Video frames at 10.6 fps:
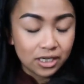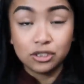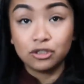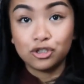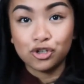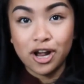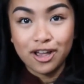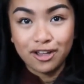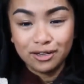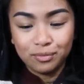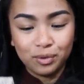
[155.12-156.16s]
when I do the try
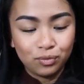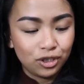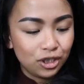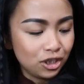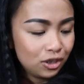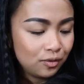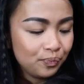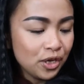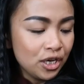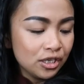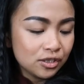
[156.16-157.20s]
on, it'll be really cute.
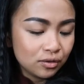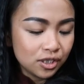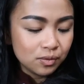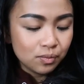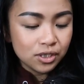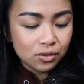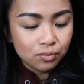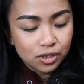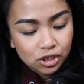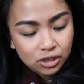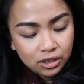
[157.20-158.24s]
So this was
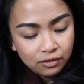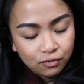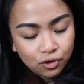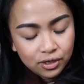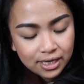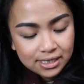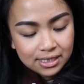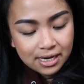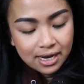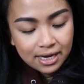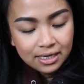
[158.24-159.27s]
originally
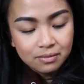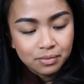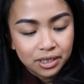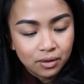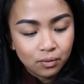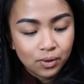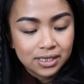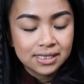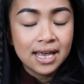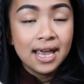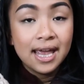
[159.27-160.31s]
$4.99, but it
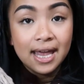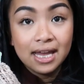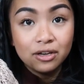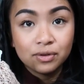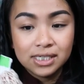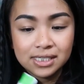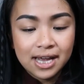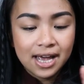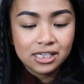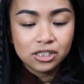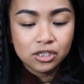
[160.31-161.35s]
was a green
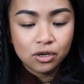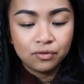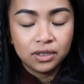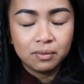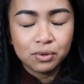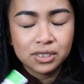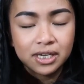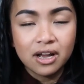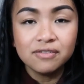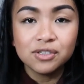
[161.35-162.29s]
tag, so 50%